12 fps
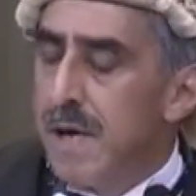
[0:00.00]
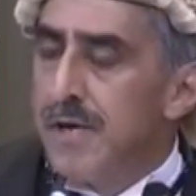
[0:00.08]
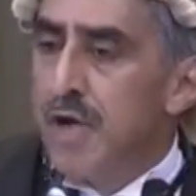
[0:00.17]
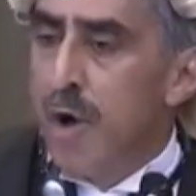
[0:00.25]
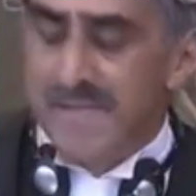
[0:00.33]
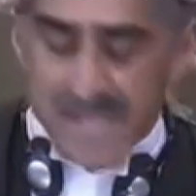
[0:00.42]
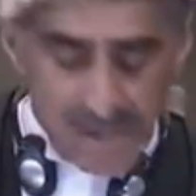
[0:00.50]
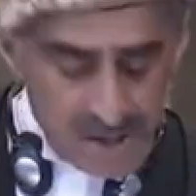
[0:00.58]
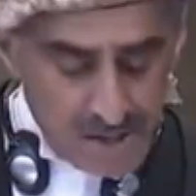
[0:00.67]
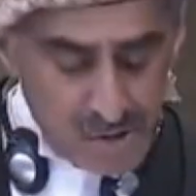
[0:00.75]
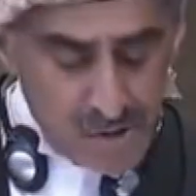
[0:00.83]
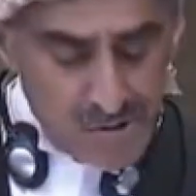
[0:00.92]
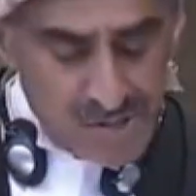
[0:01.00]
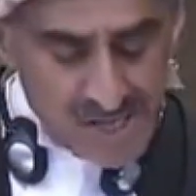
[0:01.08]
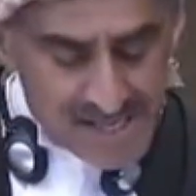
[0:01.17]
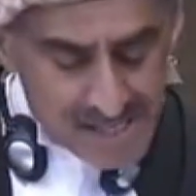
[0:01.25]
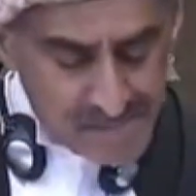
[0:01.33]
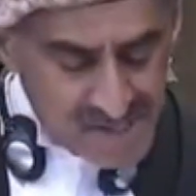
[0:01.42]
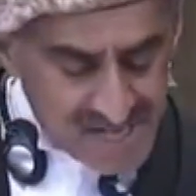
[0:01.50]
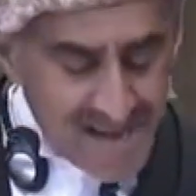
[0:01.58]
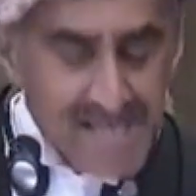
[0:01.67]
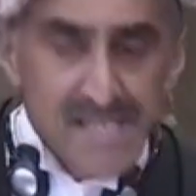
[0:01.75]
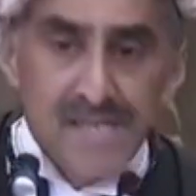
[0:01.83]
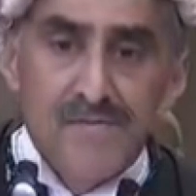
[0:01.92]
adopted to set up
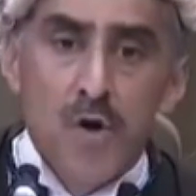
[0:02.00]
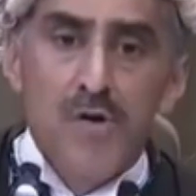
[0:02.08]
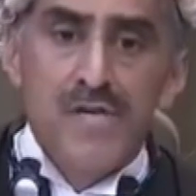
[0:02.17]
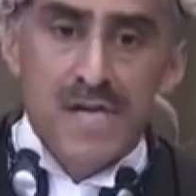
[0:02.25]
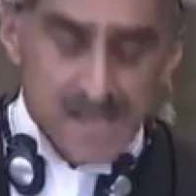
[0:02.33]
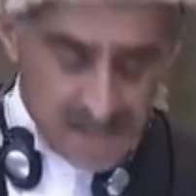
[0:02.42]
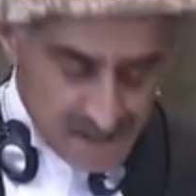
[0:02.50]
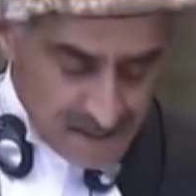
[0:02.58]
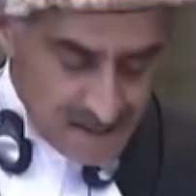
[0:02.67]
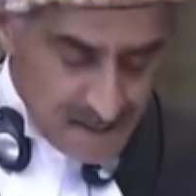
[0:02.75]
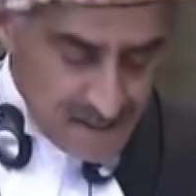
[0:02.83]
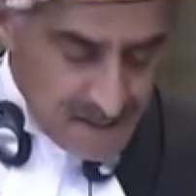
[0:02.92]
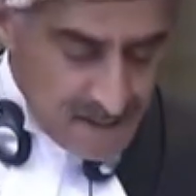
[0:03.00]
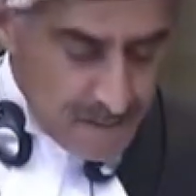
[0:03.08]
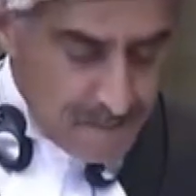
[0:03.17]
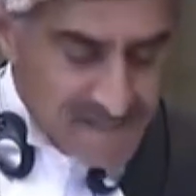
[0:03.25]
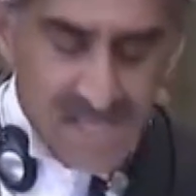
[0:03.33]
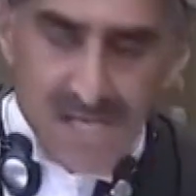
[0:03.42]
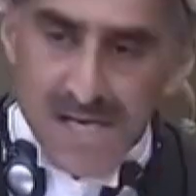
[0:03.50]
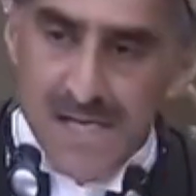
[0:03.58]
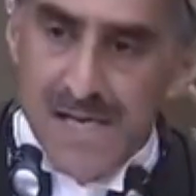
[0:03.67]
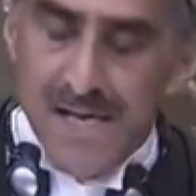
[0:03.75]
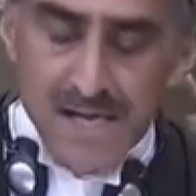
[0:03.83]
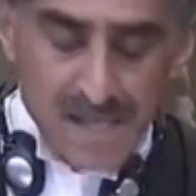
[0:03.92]
standards of conduct,
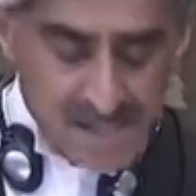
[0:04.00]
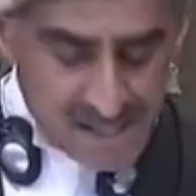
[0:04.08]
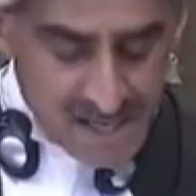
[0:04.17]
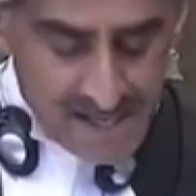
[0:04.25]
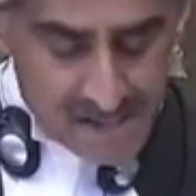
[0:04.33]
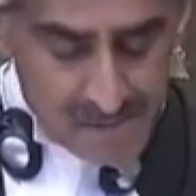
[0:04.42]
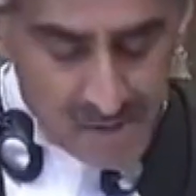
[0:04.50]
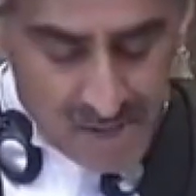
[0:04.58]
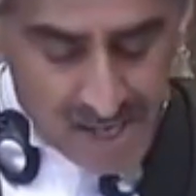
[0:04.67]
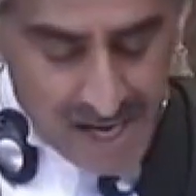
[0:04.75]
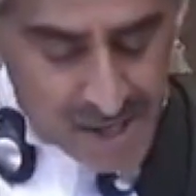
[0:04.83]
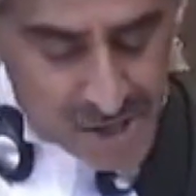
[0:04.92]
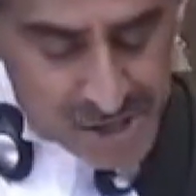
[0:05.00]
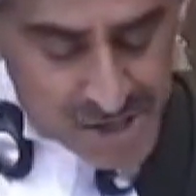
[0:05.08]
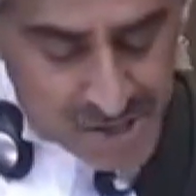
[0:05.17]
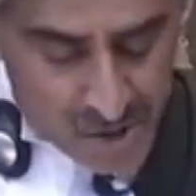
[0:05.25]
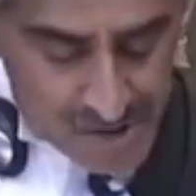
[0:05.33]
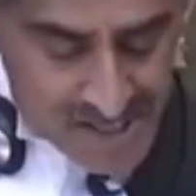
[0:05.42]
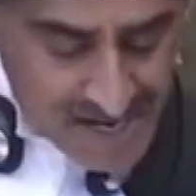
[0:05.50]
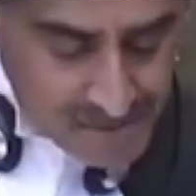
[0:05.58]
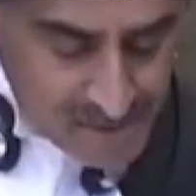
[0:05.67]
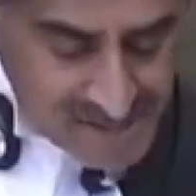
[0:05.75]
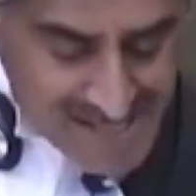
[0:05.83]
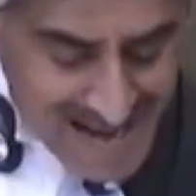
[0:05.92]
particularly concerning communications and
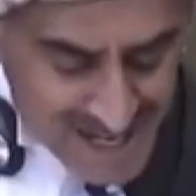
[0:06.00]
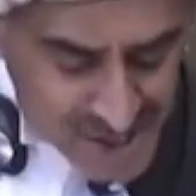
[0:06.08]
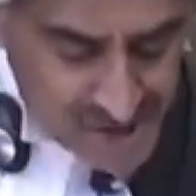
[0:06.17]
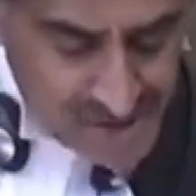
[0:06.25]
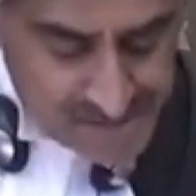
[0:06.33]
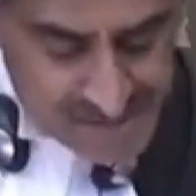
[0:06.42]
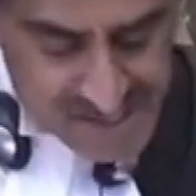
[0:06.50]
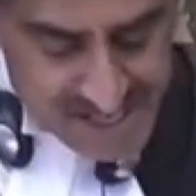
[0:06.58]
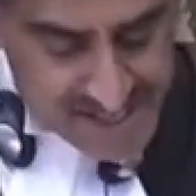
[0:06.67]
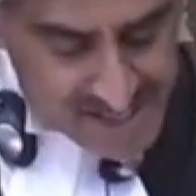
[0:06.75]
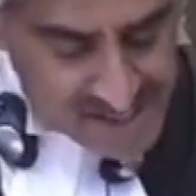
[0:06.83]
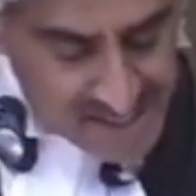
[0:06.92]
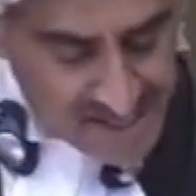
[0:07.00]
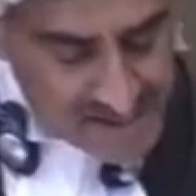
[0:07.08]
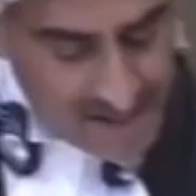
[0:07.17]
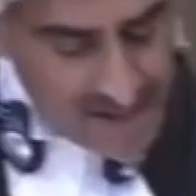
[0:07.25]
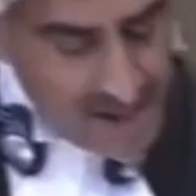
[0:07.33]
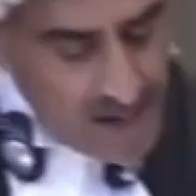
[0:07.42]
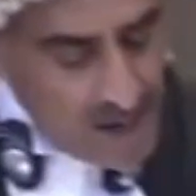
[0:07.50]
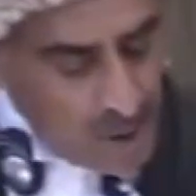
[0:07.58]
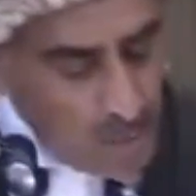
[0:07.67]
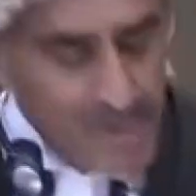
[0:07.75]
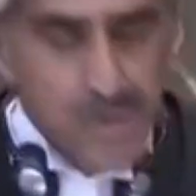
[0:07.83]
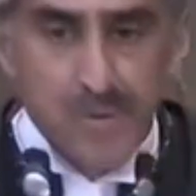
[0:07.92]
contact with nationals of the sending state,
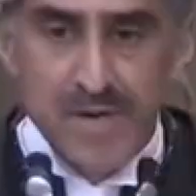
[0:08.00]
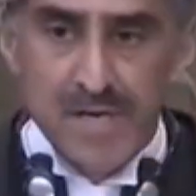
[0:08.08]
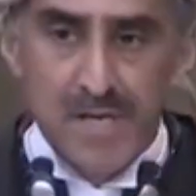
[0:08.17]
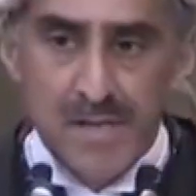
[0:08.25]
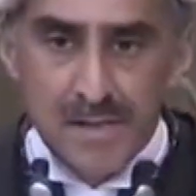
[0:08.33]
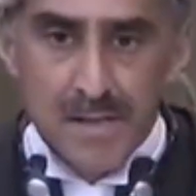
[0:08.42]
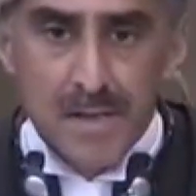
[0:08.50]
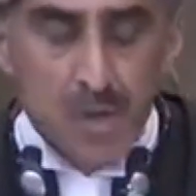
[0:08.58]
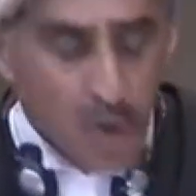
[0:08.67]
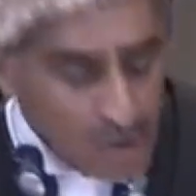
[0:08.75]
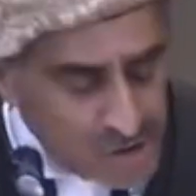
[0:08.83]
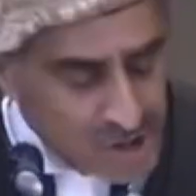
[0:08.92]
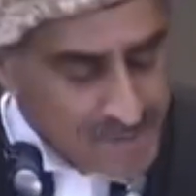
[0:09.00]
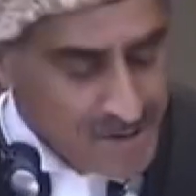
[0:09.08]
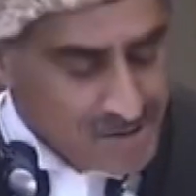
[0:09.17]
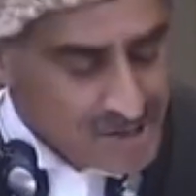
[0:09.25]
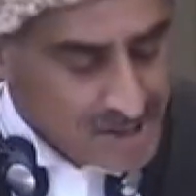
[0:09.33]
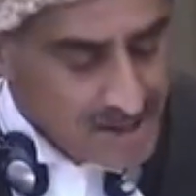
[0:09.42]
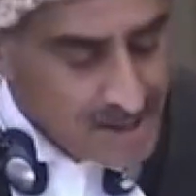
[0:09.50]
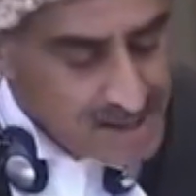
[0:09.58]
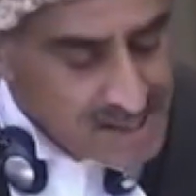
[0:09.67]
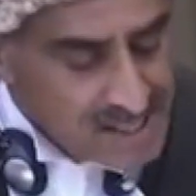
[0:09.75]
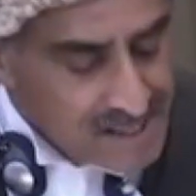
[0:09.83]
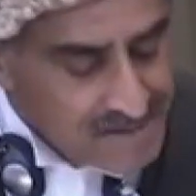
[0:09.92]
which would contribute
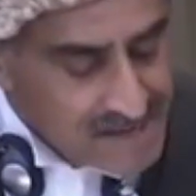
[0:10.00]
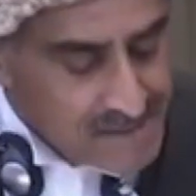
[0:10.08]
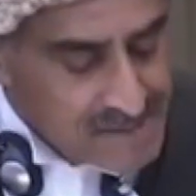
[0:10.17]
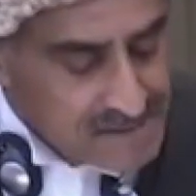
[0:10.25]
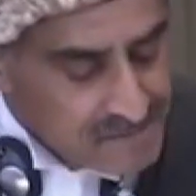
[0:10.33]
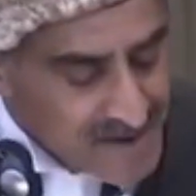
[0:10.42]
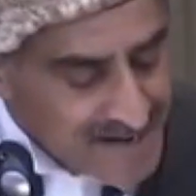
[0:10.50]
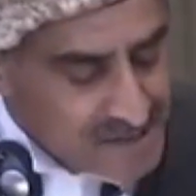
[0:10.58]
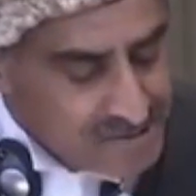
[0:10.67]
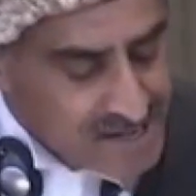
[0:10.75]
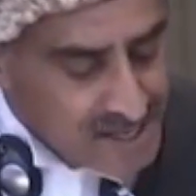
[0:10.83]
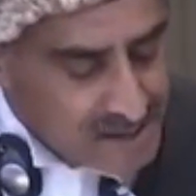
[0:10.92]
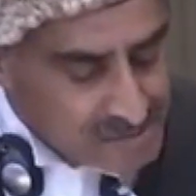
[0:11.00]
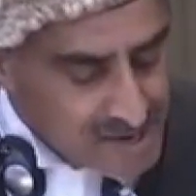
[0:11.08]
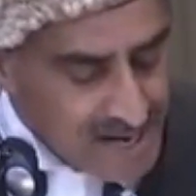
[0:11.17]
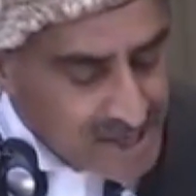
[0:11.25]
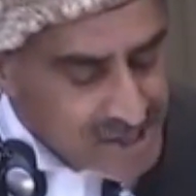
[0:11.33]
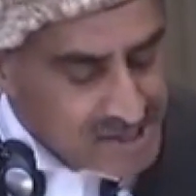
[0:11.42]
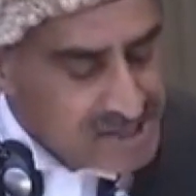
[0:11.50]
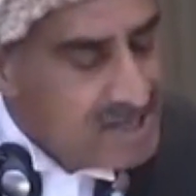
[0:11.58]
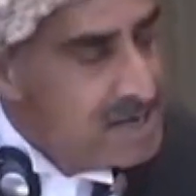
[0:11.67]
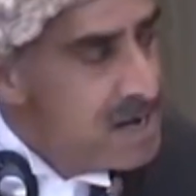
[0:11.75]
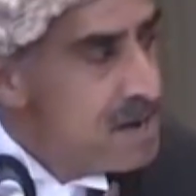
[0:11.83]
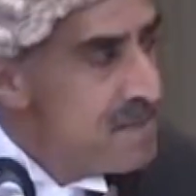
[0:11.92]
to the development of friendly relations
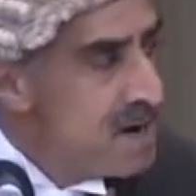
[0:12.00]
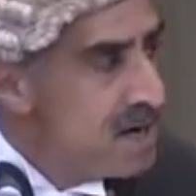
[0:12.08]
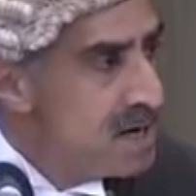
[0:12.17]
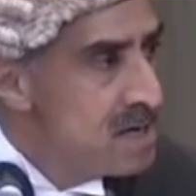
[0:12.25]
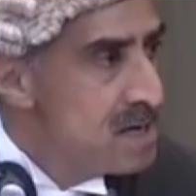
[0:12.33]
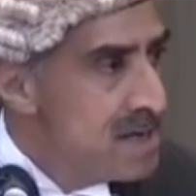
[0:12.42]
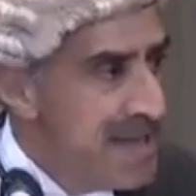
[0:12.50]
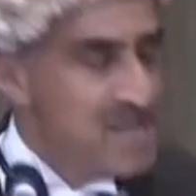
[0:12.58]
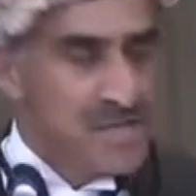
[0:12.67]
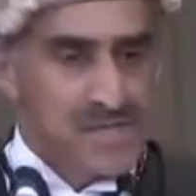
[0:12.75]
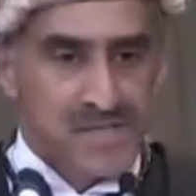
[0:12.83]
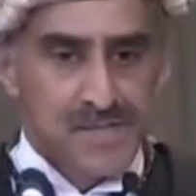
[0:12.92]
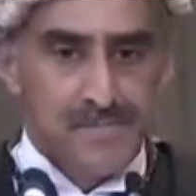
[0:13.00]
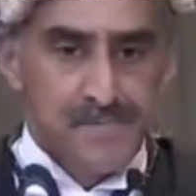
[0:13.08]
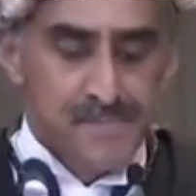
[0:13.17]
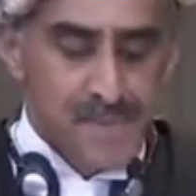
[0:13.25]
among nations.